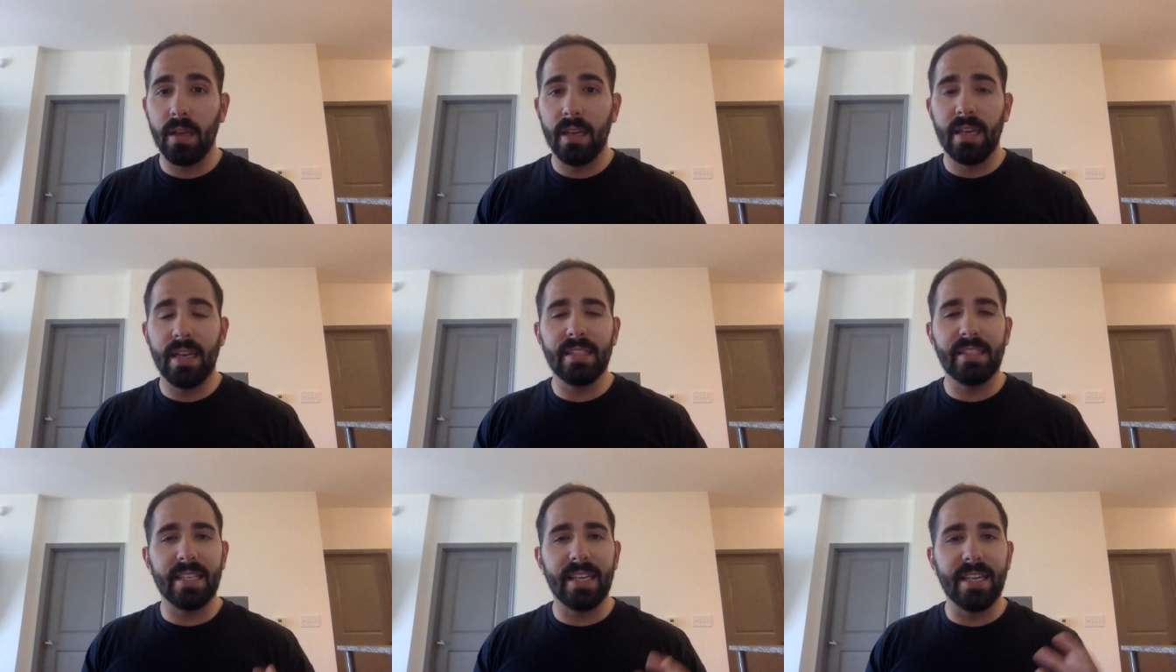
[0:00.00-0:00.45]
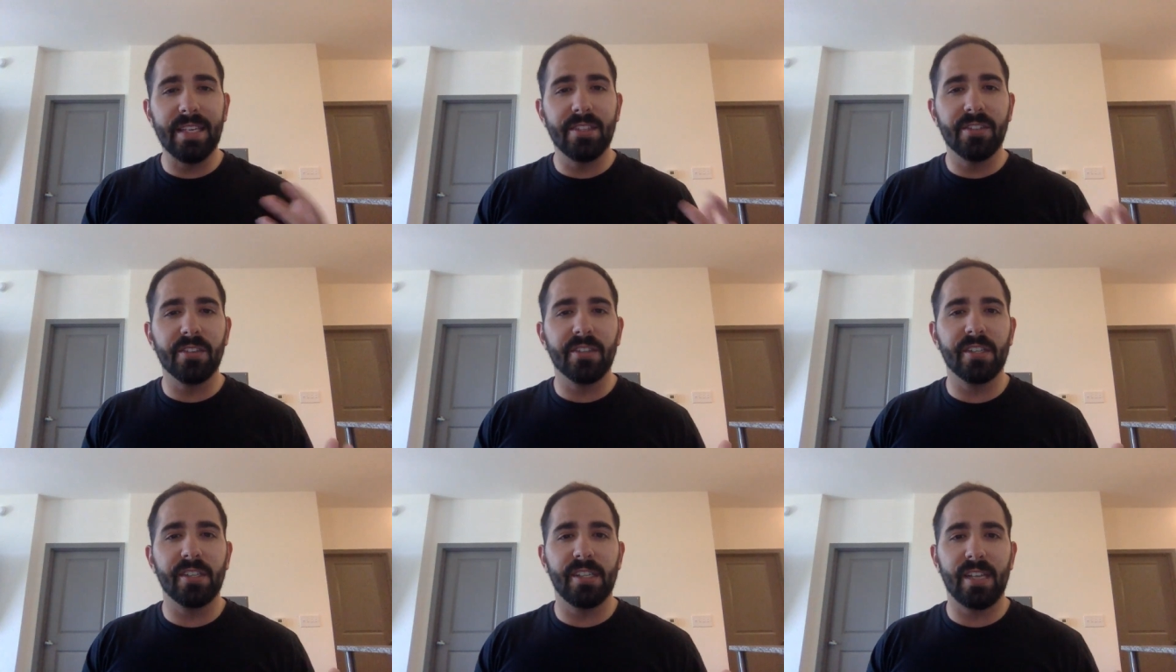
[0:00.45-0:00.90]
It's easier
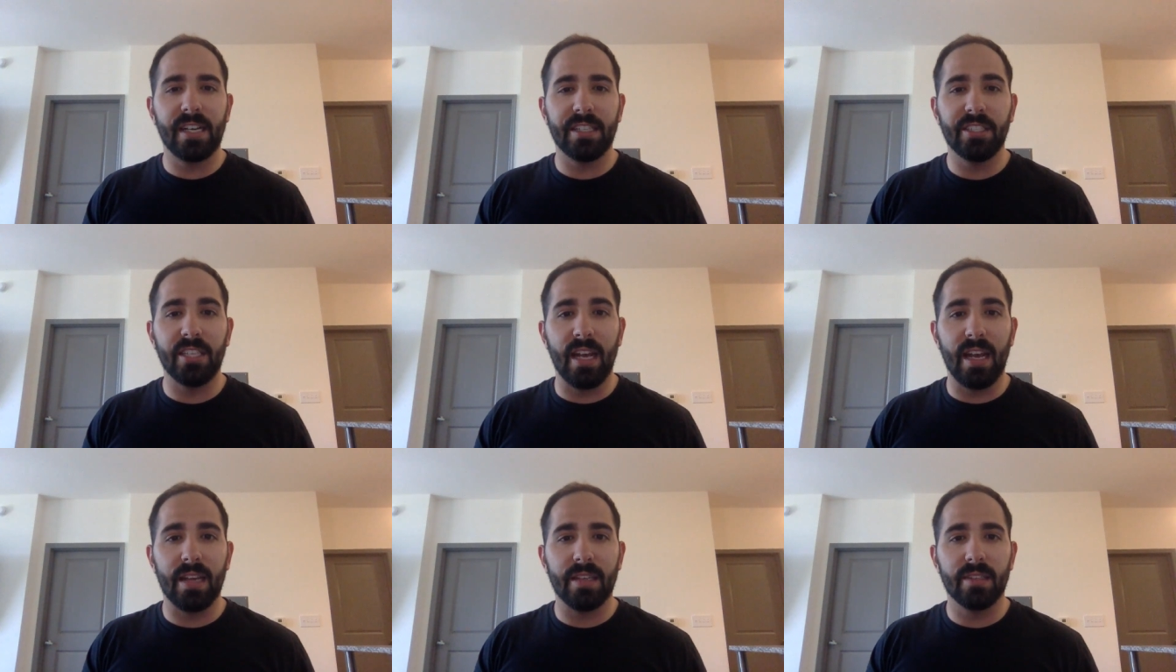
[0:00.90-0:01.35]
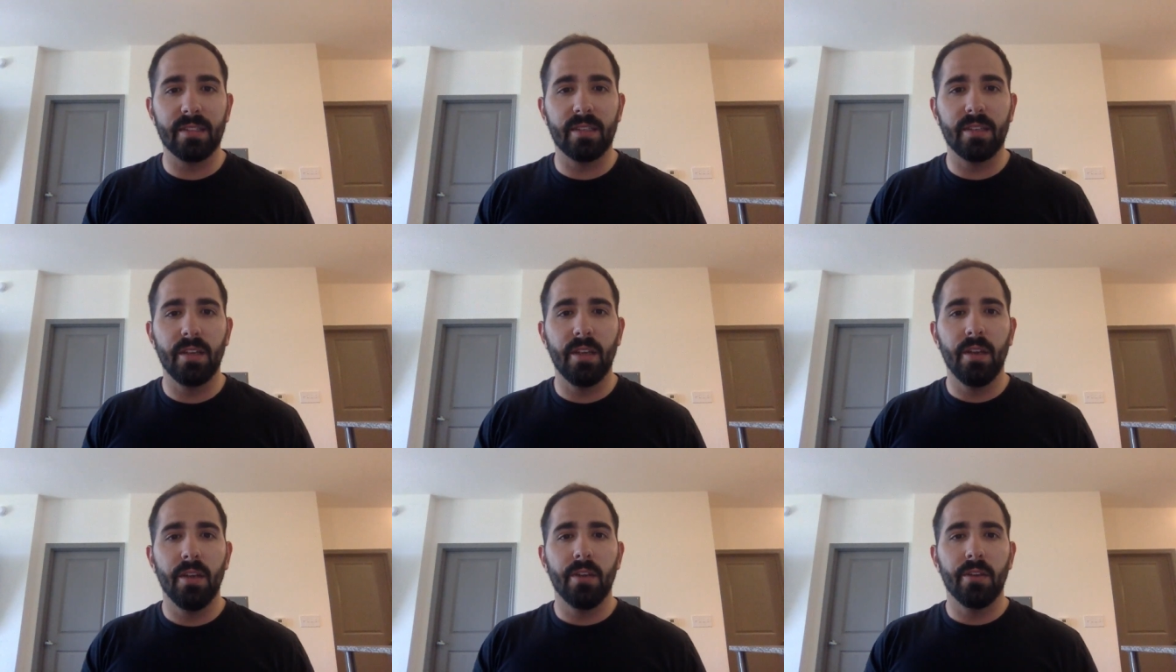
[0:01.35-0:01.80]
to digest.
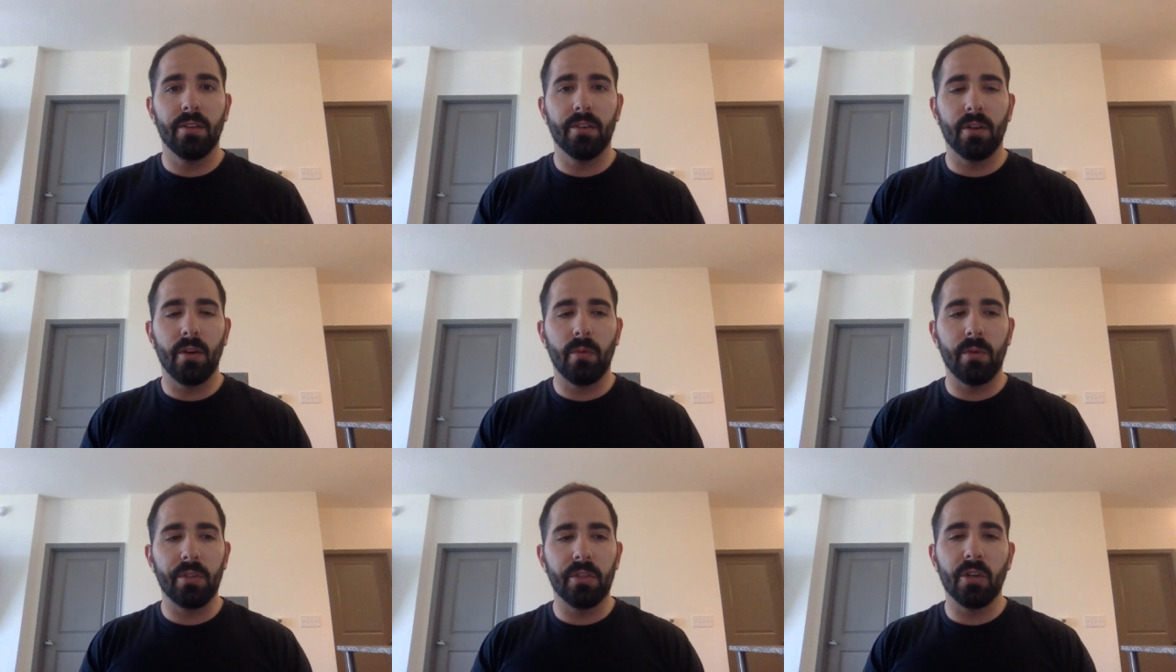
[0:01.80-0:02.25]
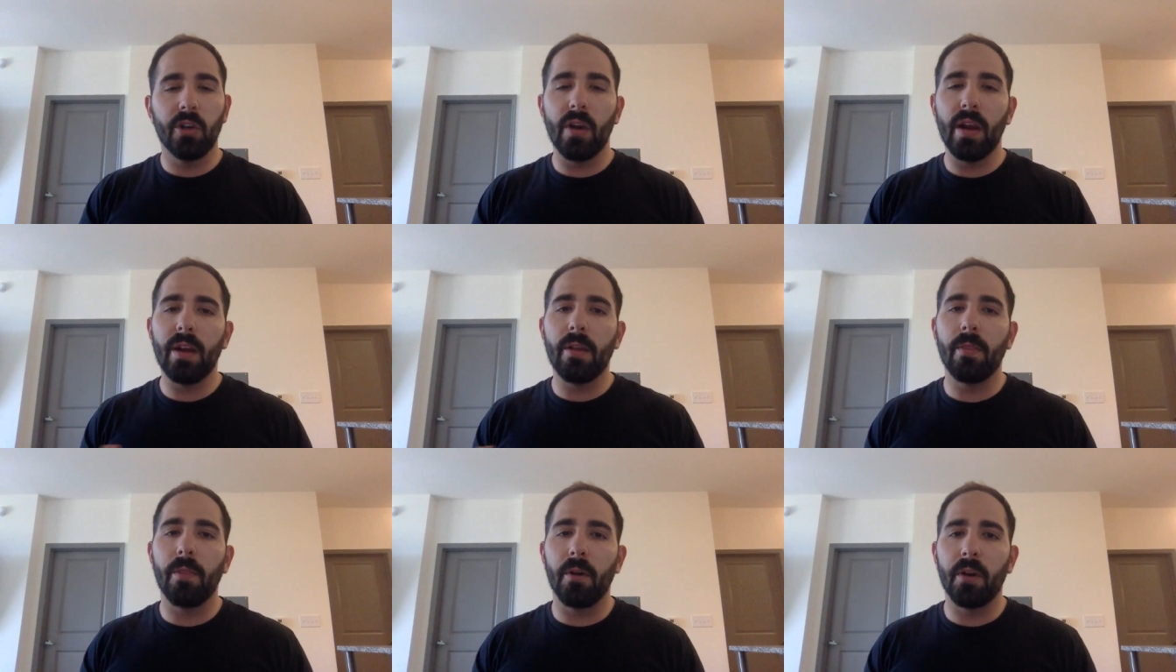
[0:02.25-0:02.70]
You know, when you create
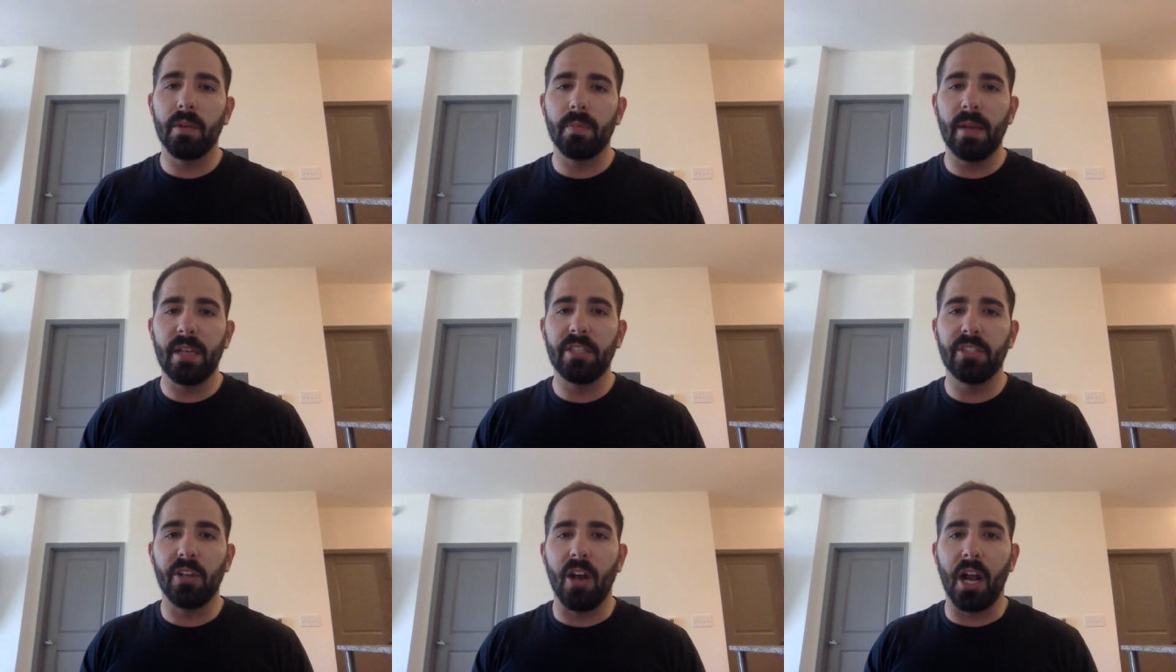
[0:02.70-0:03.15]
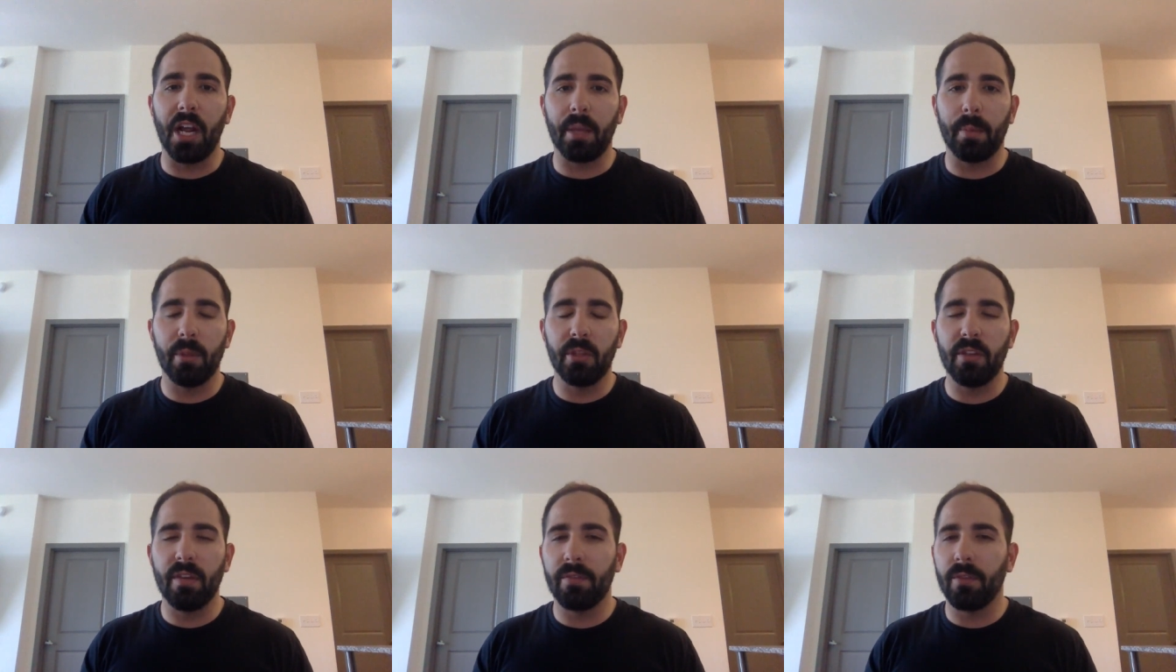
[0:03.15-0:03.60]
a 30-page
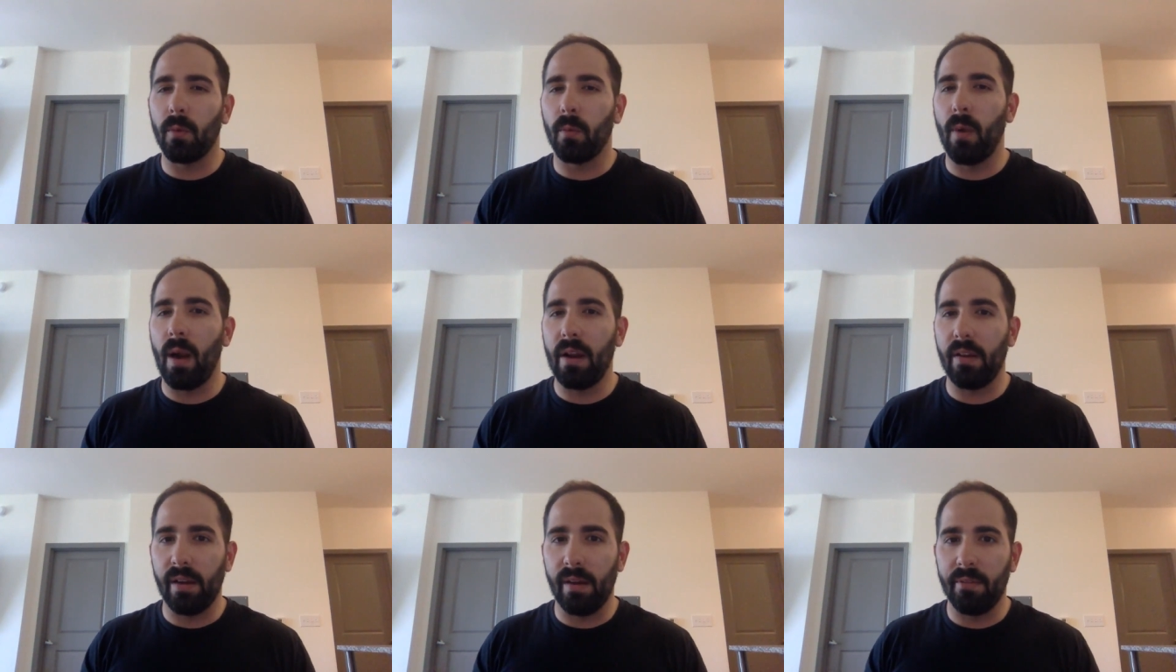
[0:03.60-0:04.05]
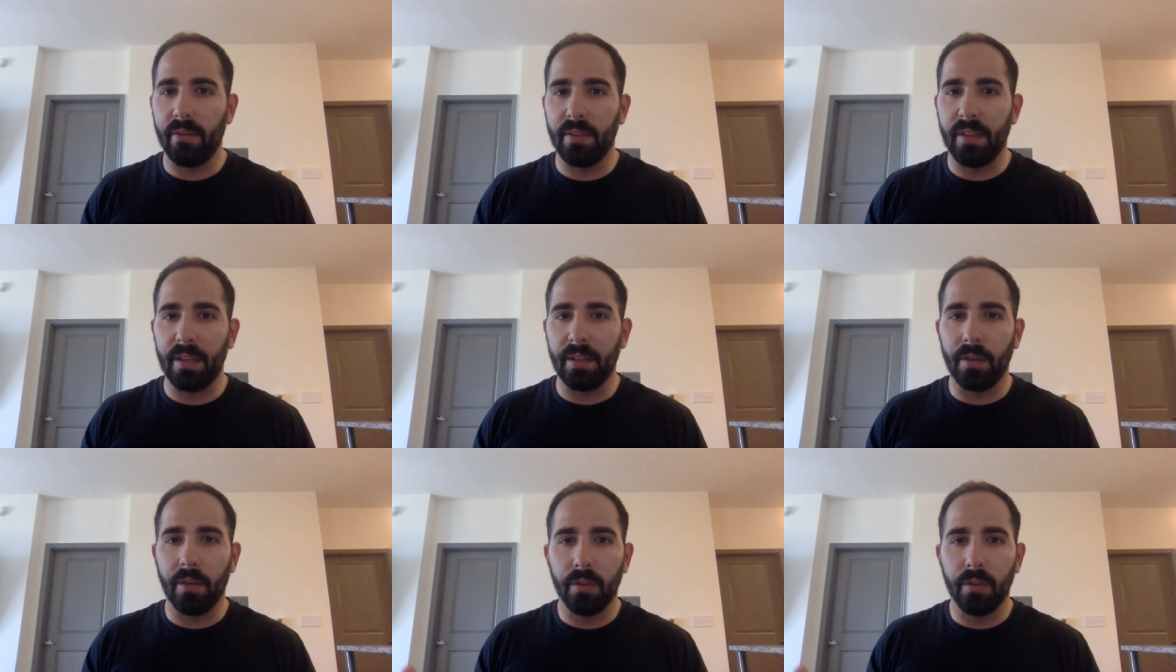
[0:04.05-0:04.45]
document, you have to write out everything.